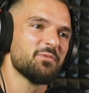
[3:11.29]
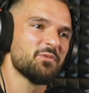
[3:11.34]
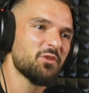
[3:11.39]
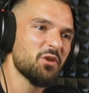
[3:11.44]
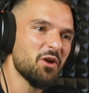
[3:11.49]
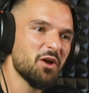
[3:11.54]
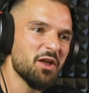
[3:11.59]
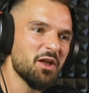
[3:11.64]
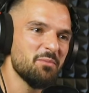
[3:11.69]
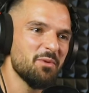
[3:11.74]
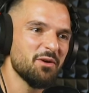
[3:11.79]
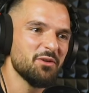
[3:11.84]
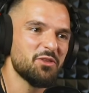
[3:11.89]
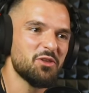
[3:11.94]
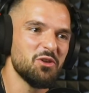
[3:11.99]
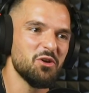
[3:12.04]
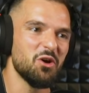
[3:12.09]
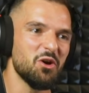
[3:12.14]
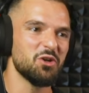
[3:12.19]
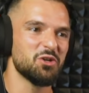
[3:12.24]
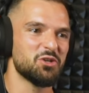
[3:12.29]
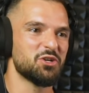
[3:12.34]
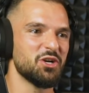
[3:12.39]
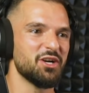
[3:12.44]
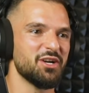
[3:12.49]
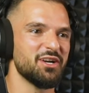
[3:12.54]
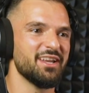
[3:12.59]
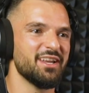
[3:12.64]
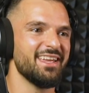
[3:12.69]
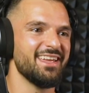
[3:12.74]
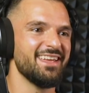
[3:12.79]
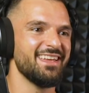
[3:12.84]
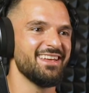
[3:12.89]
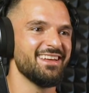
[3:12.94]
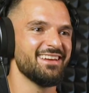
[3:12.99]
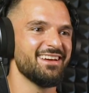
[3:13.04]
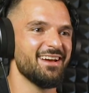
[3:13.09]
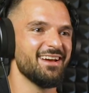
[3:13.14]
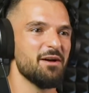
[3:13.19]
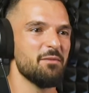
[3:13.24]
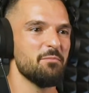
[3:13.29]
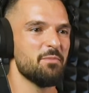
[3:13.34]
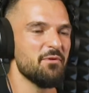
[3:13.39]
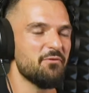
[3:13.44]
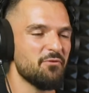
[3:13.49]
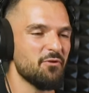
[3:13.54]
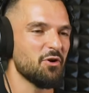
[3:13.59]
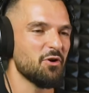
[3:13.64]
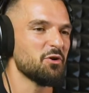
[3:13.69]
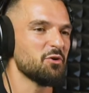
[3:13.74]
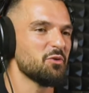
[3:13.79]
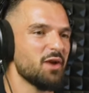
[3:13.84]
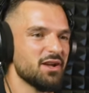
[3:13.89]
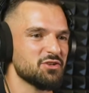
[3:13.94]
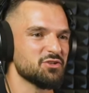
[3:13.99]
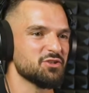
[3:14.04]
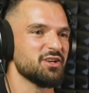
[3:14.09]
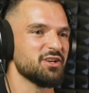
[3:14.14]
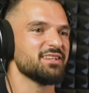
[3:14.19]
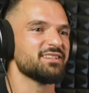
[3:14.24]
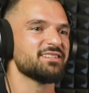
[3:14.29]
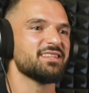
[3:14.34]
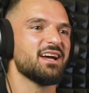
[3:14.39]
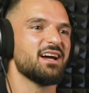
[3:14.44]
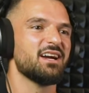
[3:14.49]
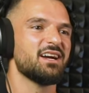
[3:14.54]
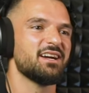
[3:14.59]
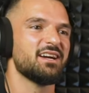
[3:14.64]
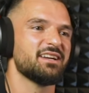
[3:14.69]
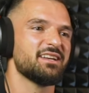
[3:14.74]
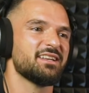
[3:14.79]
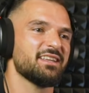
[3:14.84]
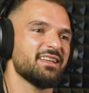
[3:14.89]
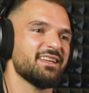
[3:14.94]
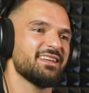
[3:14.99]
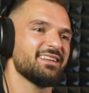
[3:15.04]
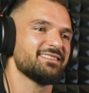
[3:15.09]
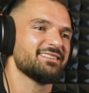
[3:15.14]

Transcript: talk about your journey uh, before you actually start uh,